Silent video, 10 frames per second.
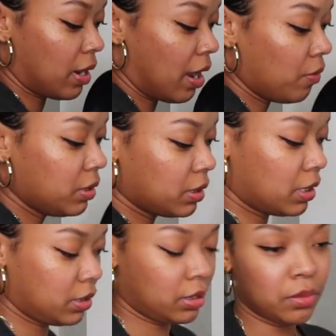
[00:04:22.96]
now it
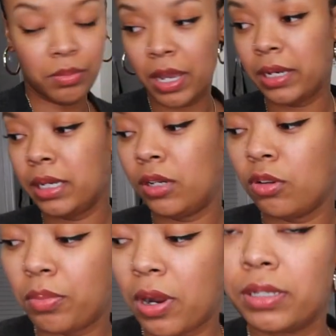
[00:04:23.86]
says to combine
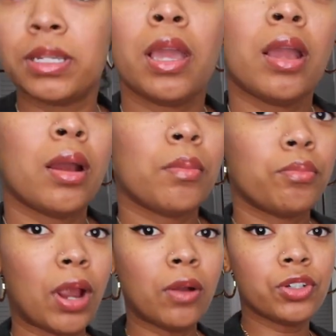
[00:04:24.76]
equal parts
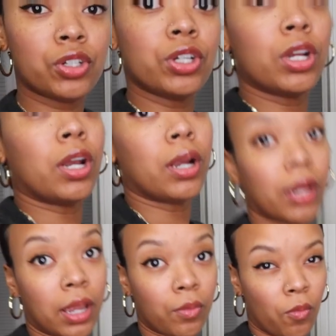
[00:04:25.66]
brown
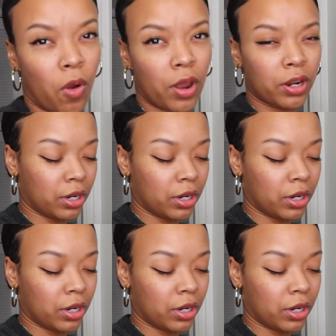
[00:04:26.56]
sugar and water